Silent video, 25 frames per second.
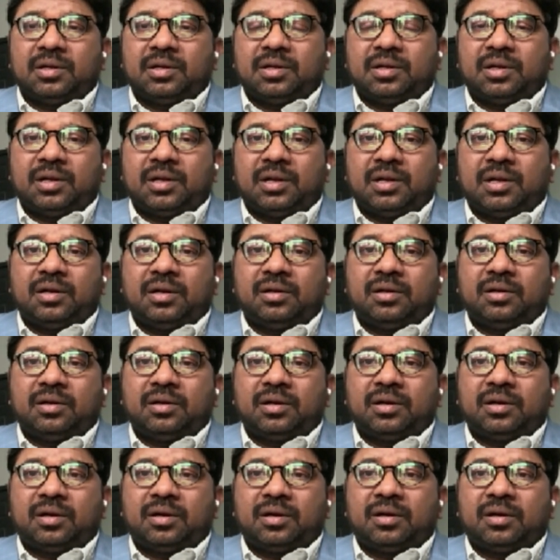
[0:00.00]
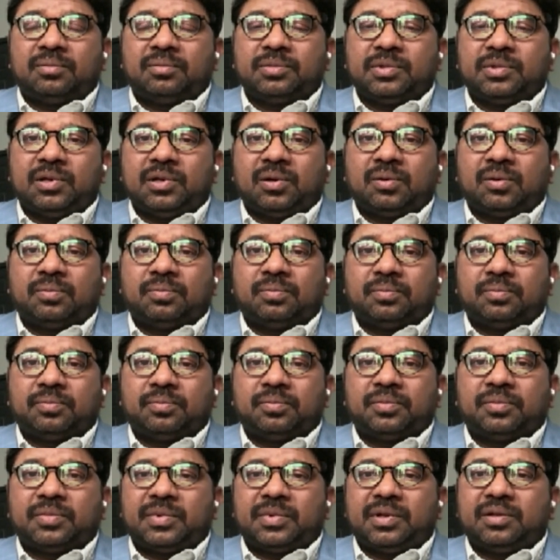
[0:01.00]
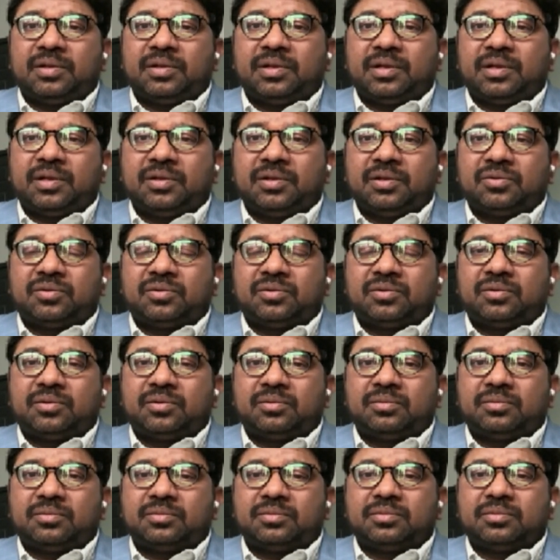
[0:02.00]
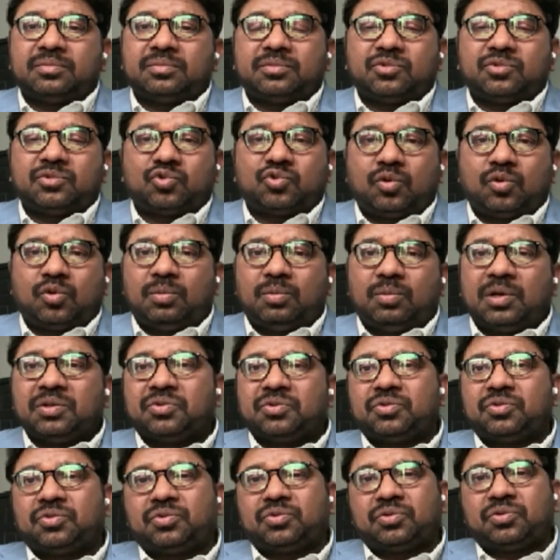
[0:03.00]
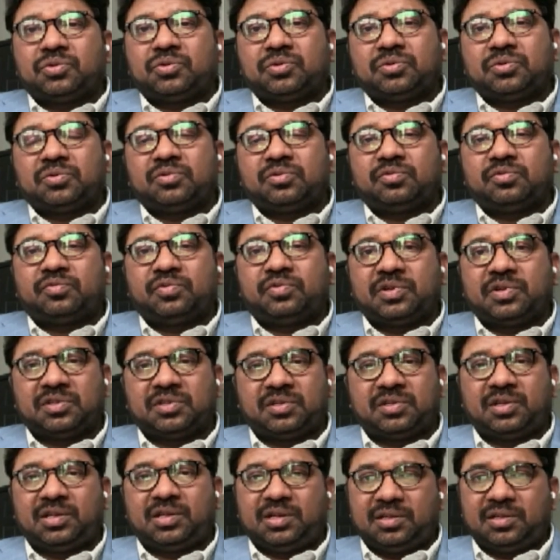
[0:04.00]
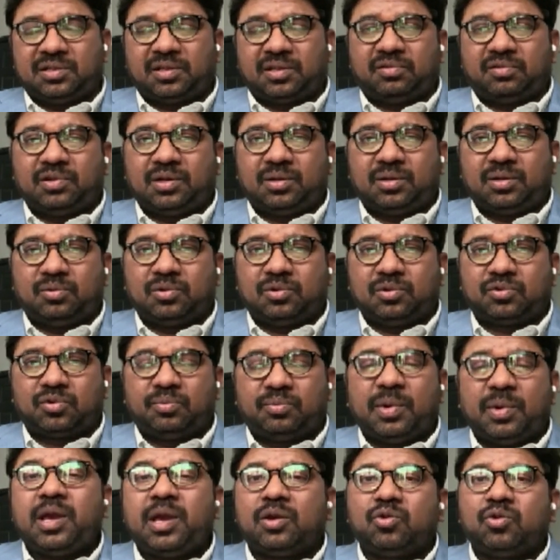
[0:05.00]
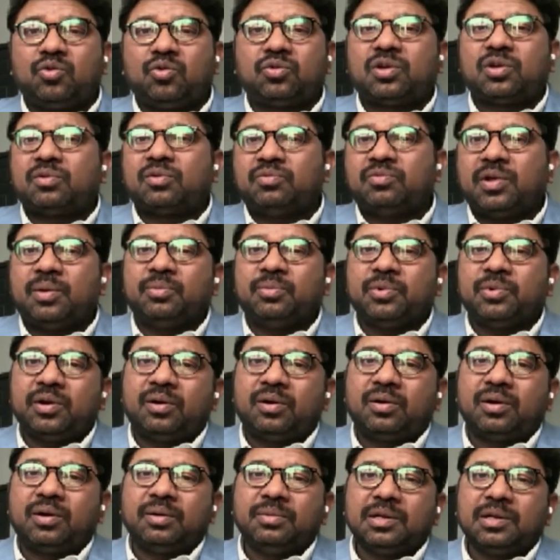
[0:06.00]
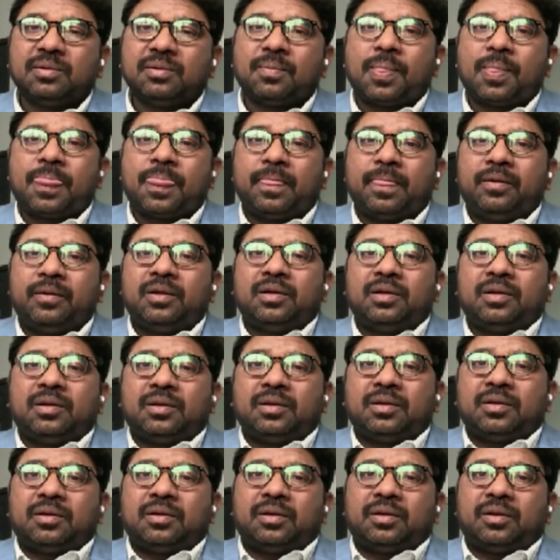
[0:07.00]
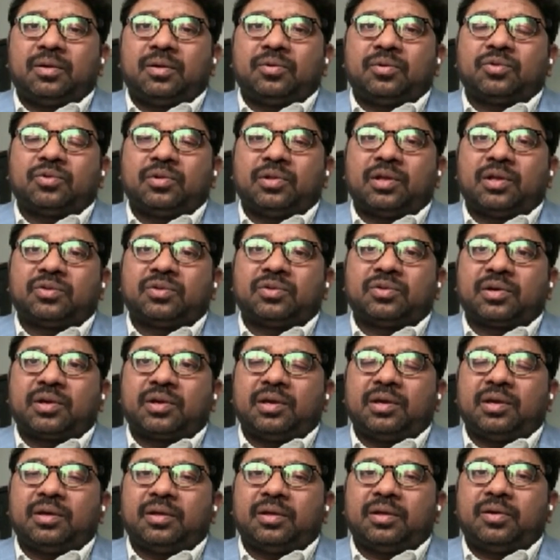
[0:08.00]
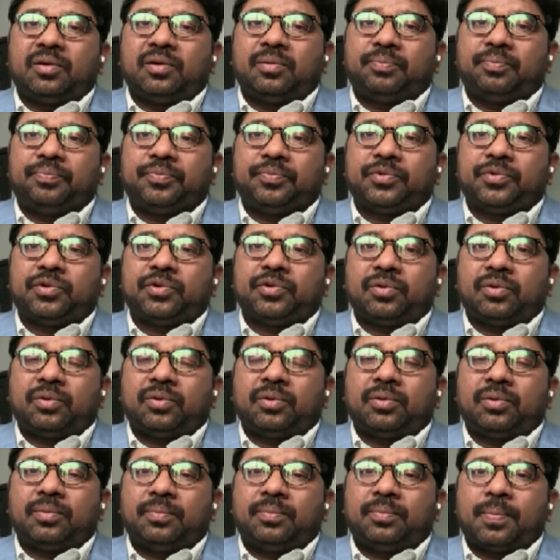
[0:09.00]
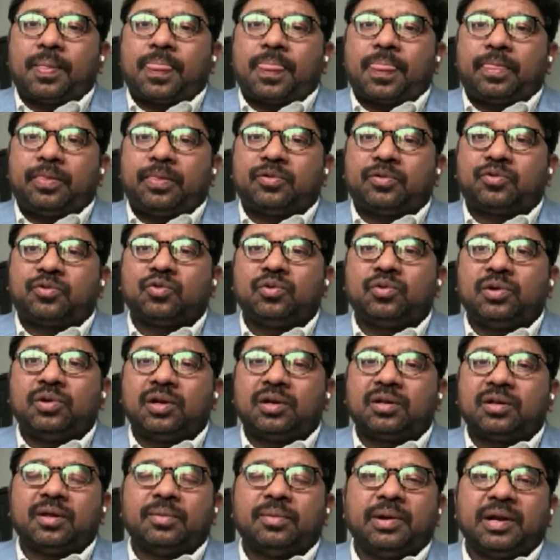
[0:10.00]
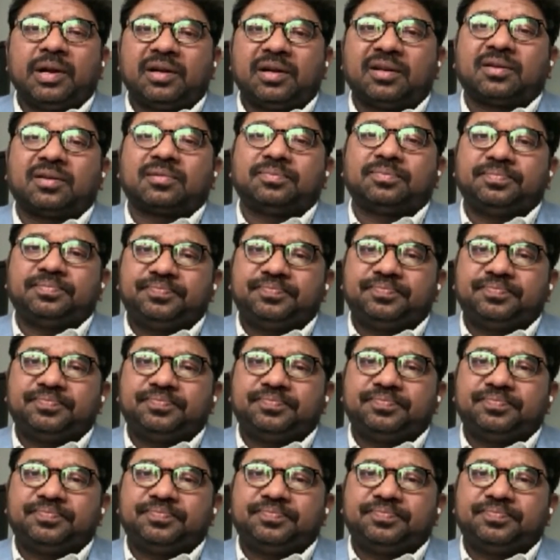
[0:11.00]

and and there is so much facilities available. So make use of them. You know what I mean? So that's the key. So the sooner the better.